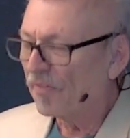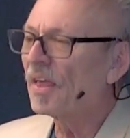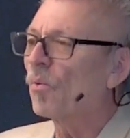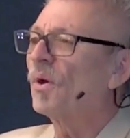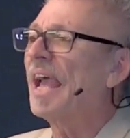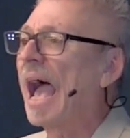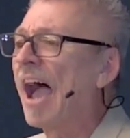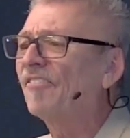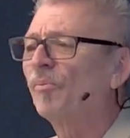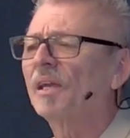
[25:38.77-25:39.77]
then we
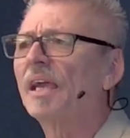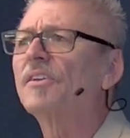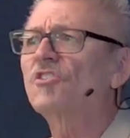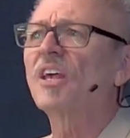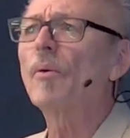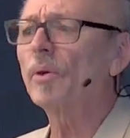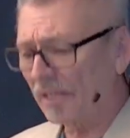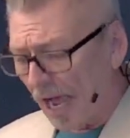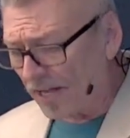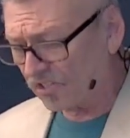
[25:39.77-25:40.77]
have to begin to say what
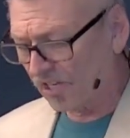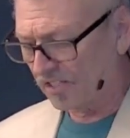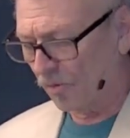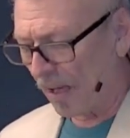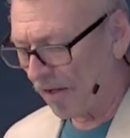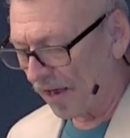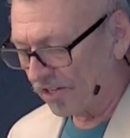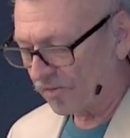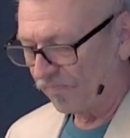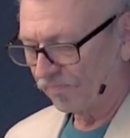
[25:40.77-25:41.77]
God says about us.